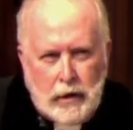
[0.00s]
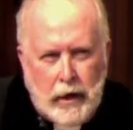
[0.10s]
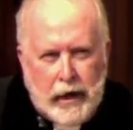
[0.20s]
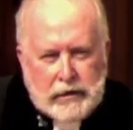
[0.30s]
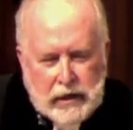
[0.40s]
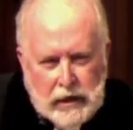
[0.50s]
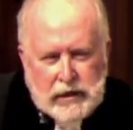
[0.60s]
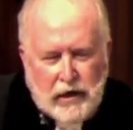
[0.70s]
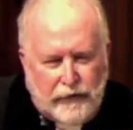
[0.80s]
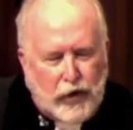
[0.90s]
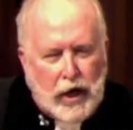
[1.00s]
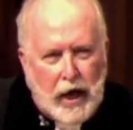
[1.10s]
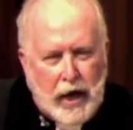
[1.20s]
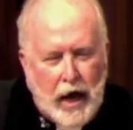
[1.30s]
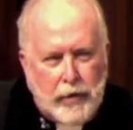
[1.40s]
And it's easy to
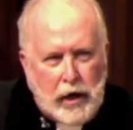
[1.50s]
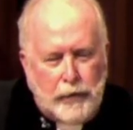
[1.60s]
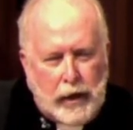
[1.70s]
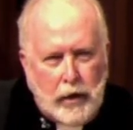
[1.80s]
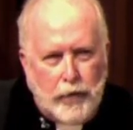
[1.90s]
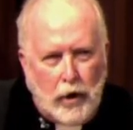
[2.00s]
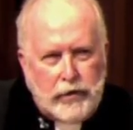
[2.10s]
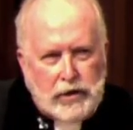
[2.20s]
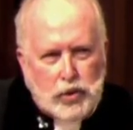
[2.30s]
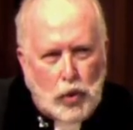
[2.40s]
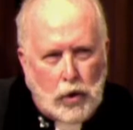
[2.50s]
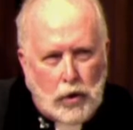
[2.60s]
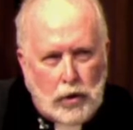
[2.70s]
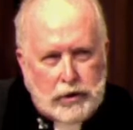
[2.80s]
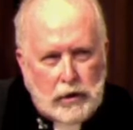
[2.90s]
forget how many people in this
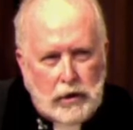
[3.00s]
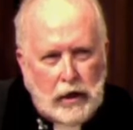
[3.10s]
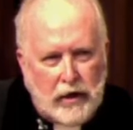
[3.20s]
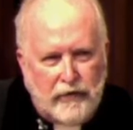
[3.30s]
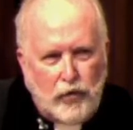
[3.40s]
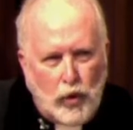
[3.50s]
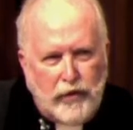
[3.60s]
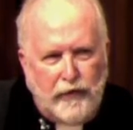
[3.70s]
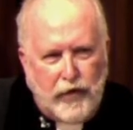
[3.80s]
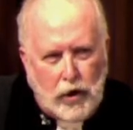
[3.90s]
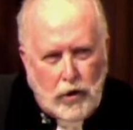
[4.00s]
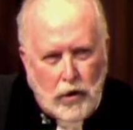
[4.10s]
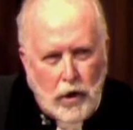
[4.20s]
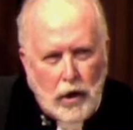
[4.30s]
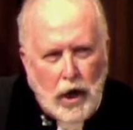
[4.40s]
world live with fear
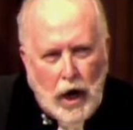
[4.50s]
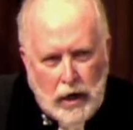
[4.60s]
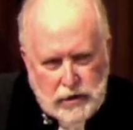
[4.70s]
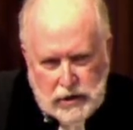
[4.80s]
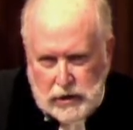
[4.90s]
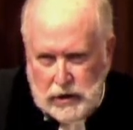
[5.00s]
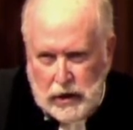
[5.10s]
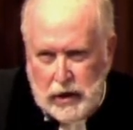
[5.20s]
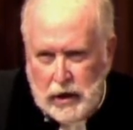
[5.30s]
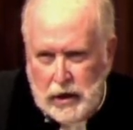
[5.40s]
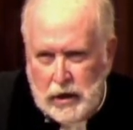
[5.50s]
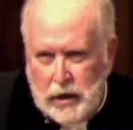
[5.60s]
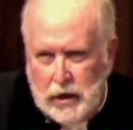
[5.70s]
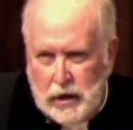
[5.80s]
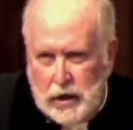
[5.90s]
constantly
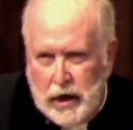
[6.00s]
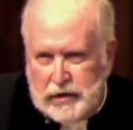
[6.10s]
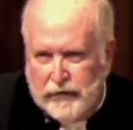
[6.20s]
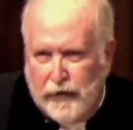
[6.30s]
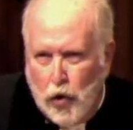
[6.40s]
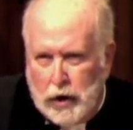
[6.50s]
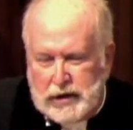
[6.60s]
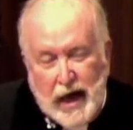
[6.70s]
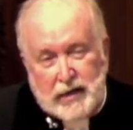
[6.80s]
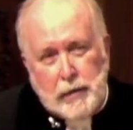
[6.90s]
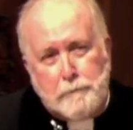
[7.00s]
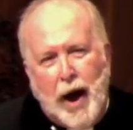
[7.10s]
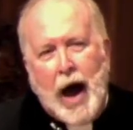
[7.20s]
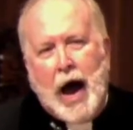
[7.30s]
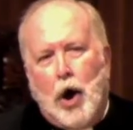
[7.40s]
as a force, as a
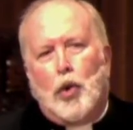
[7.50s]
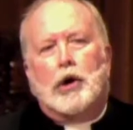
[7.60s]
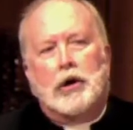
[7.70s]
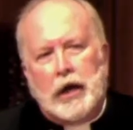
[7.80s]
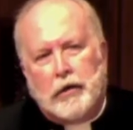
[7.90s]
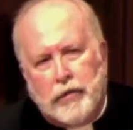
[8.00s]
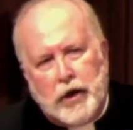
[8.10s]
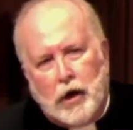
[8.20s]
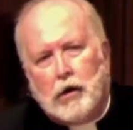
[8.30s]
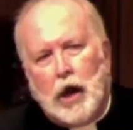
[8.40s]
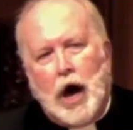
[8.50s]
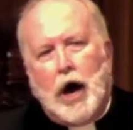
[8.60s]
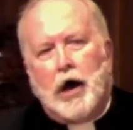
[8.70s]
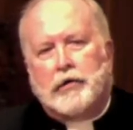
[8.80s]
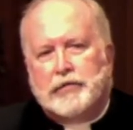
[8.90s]
power in their
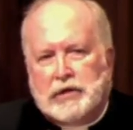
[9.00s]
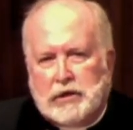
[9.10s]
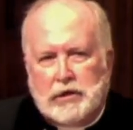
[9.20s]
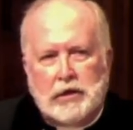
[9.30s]
lives.